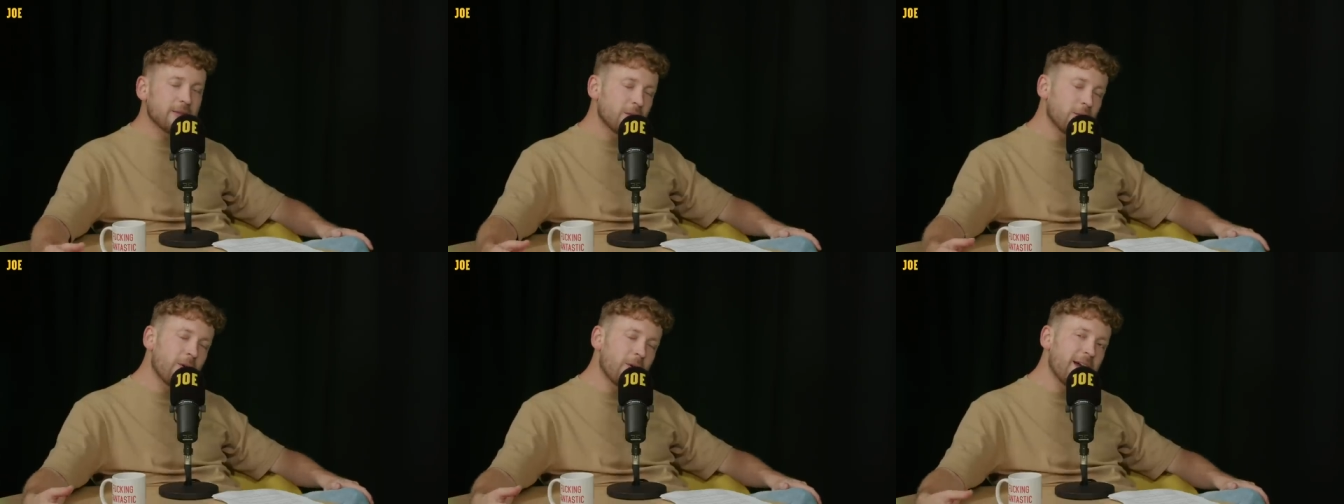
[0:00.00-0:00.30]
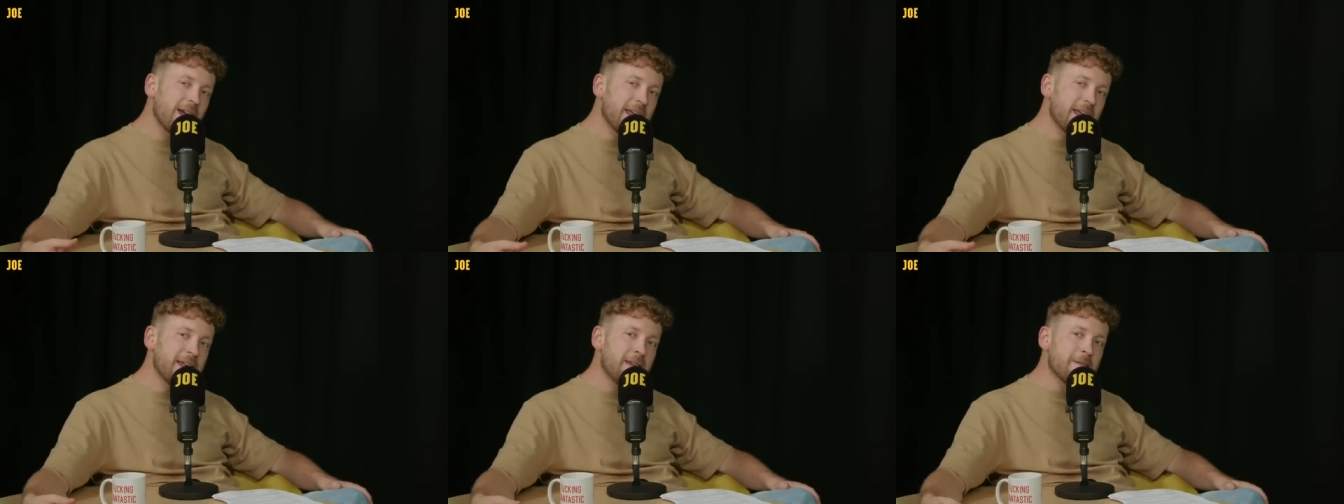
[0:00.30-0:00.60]

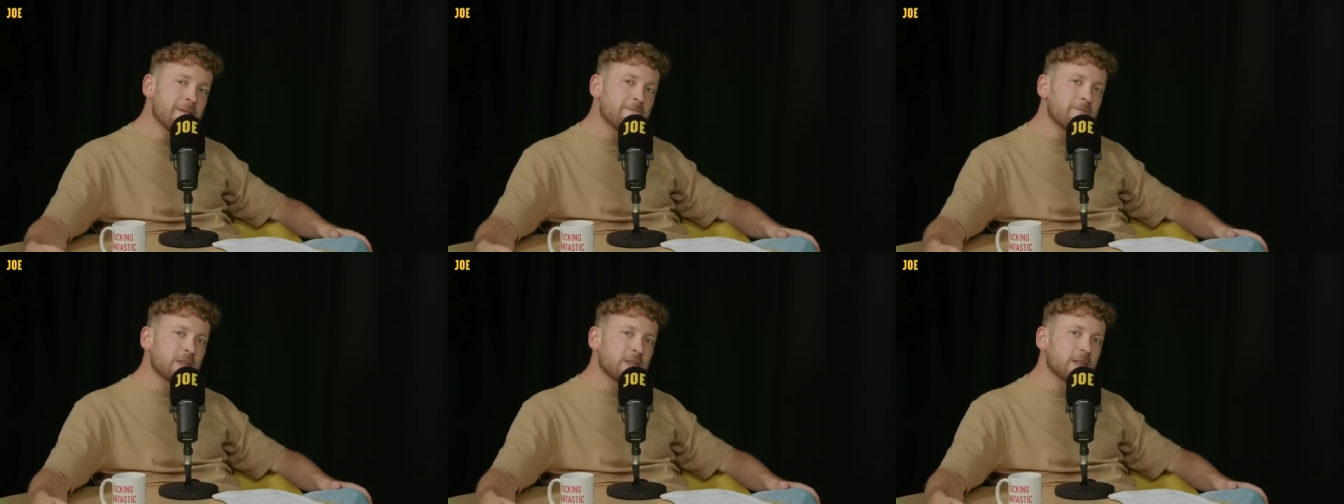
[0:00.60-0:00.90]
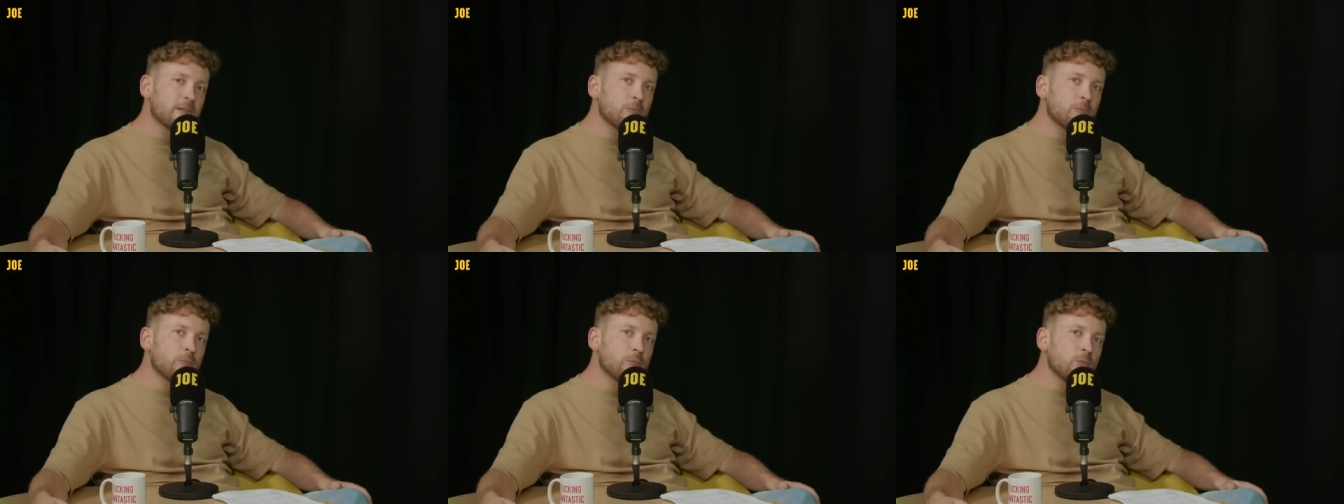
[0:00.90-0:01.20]
way
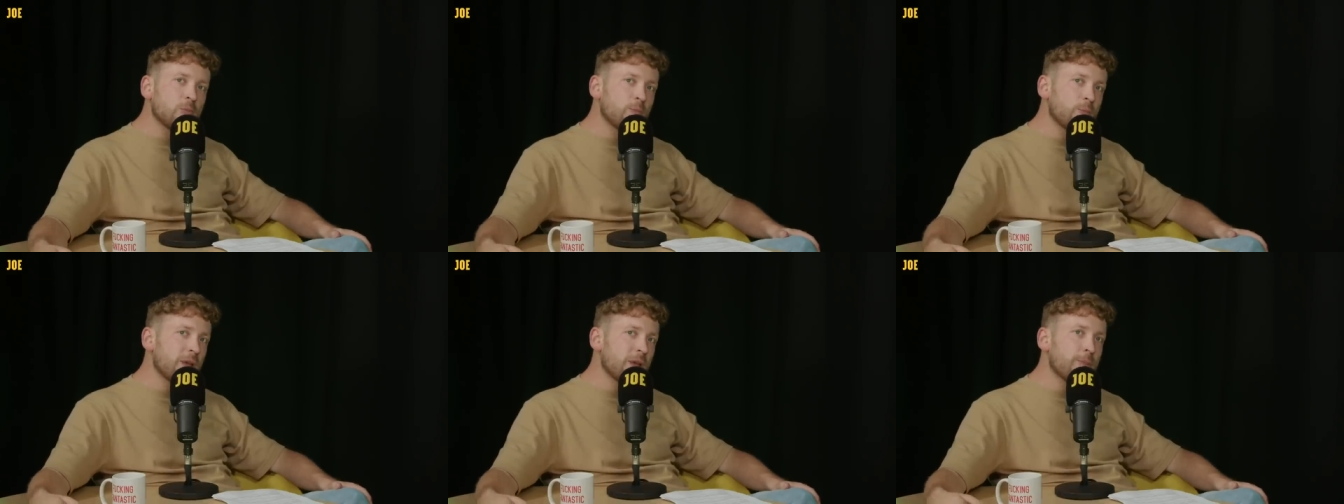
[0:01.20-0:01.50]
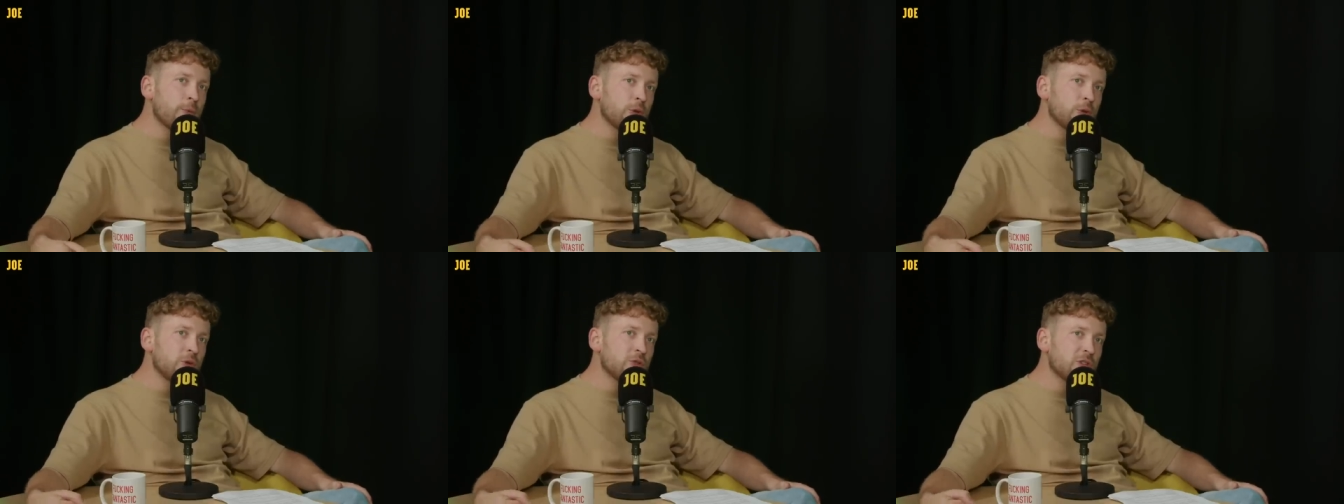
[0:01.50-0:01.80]

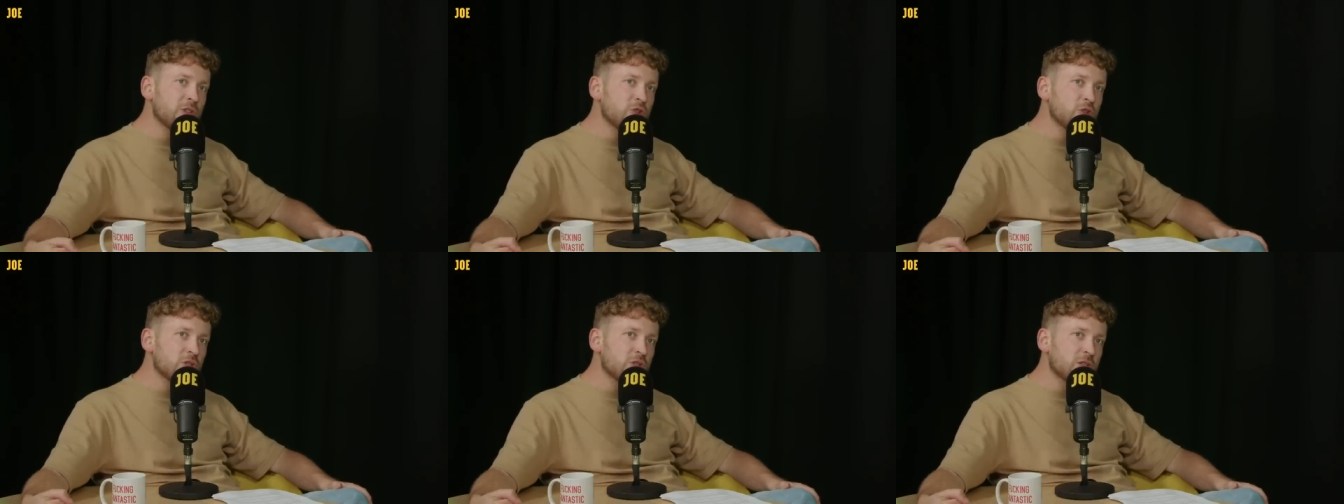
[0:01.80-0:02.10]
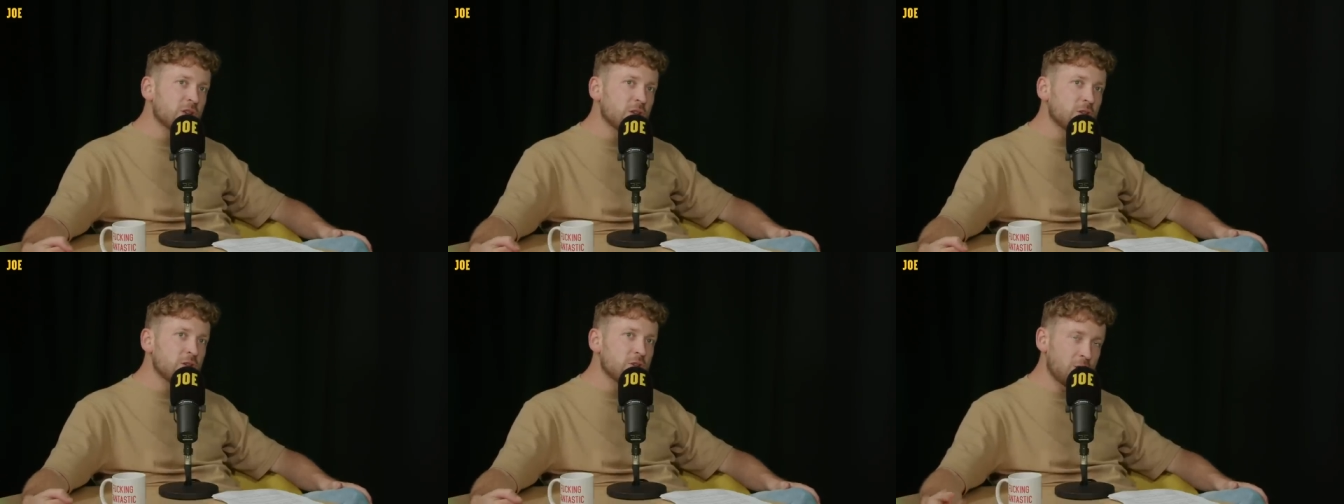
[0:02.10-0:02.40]
people used to
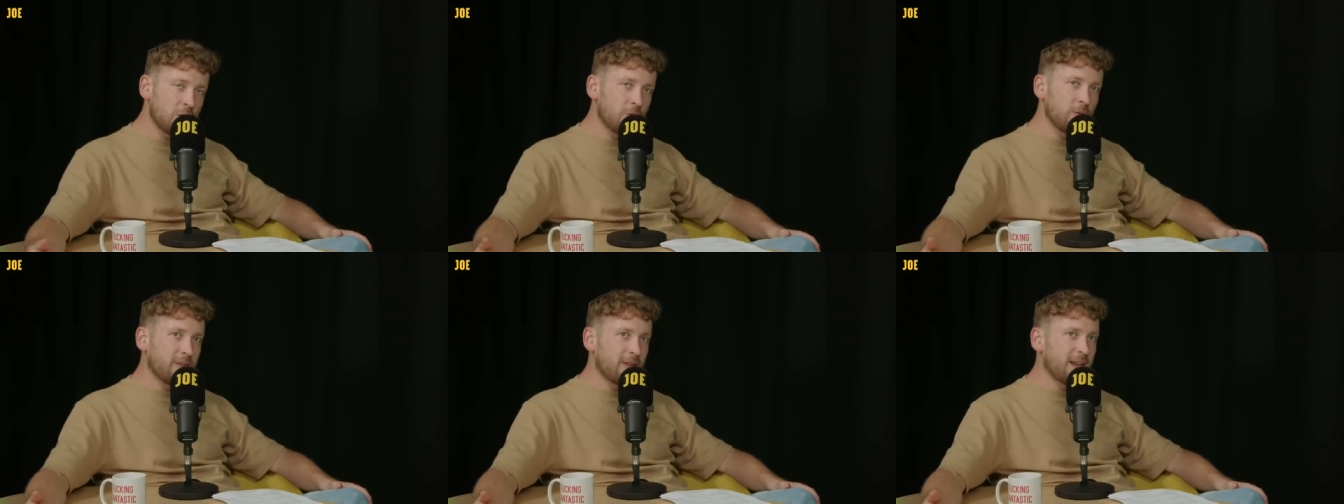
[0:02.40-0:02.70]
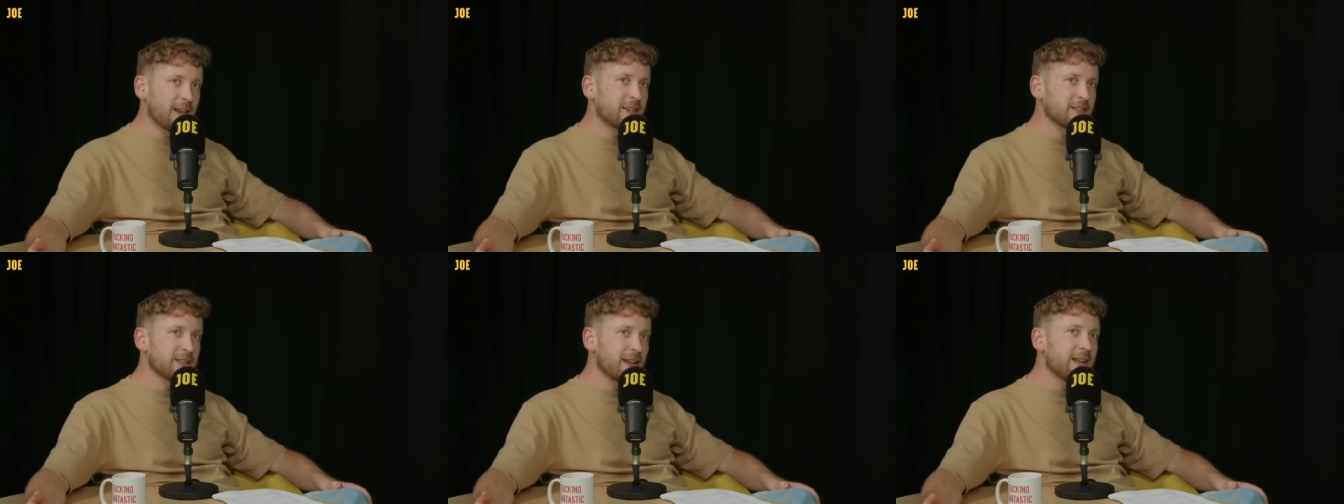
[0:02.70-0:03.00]
just do
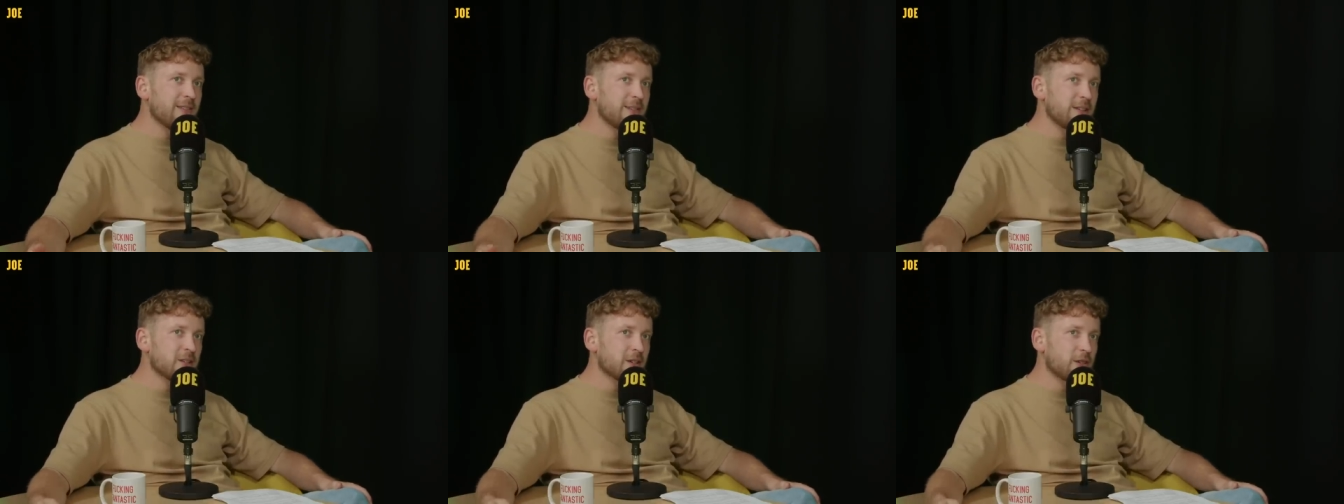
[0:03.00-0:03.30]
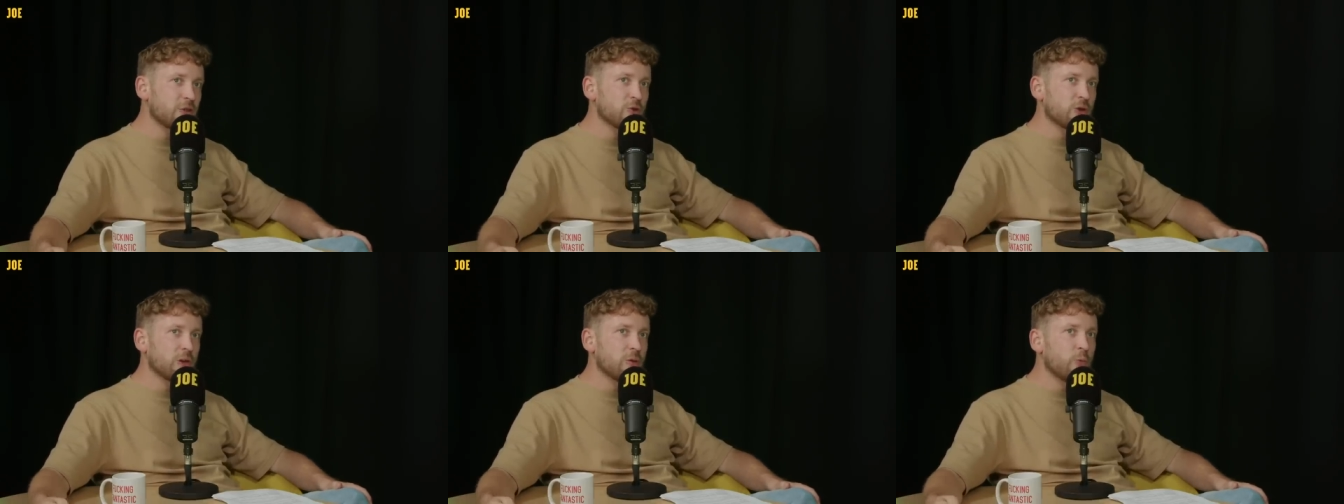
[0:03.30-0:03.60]
things, and in this
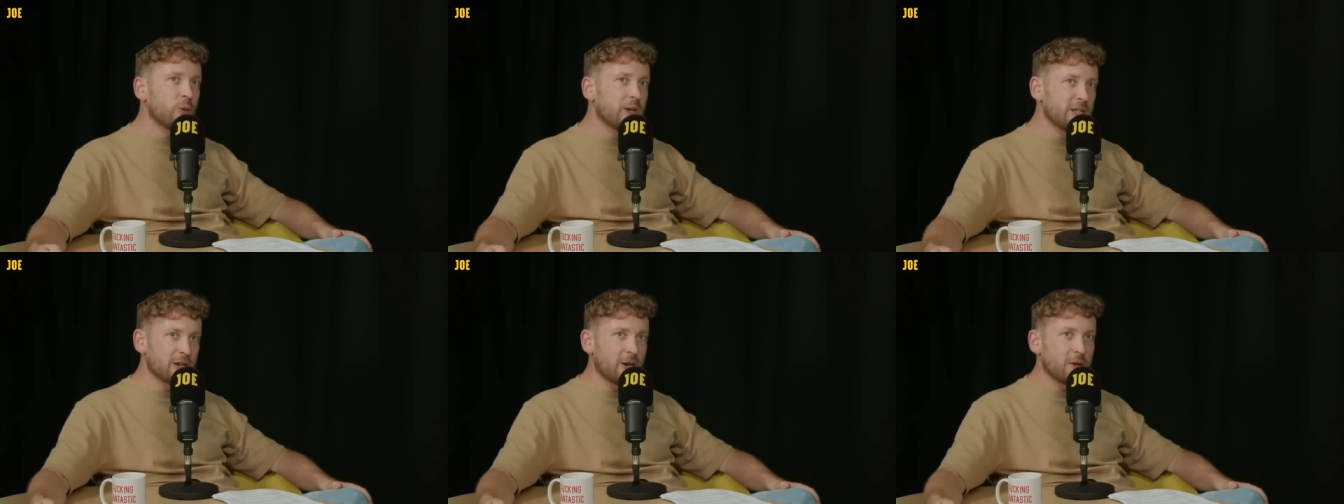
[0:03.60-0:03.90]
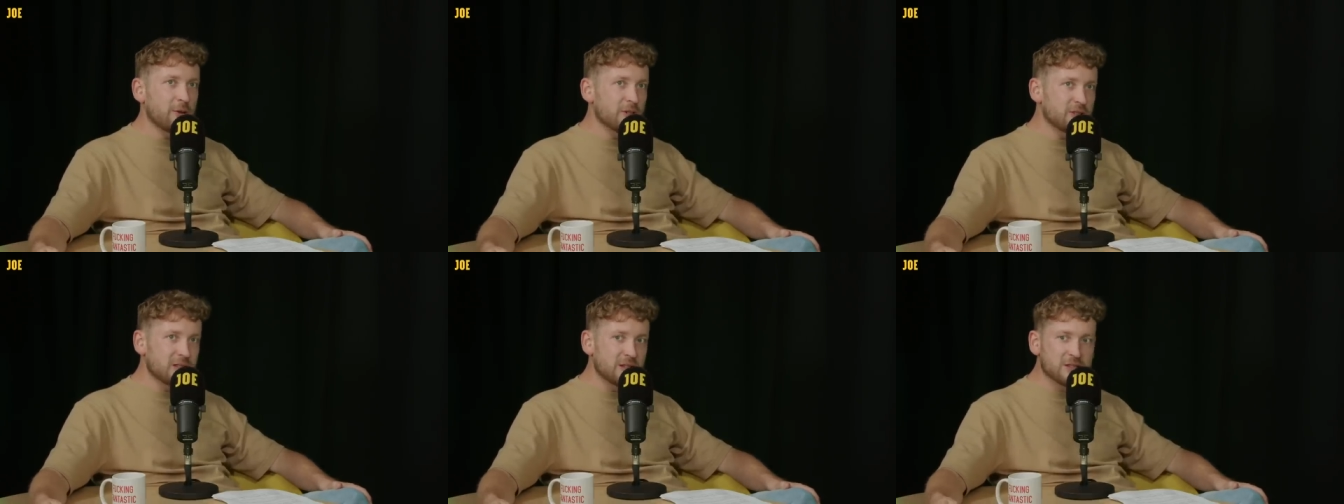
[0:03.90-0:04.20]
country, we don't.